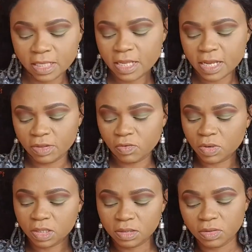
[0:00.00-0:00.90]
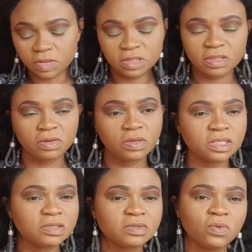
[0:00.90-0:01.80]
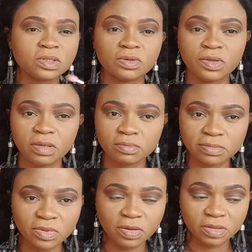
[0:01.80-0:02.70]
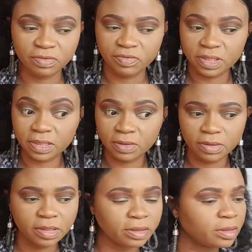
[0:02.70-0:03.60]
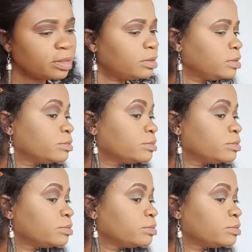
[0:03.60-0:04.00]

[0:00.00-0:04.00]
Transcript: Then I don't want all this color. I just want something, you know, different. Now you think.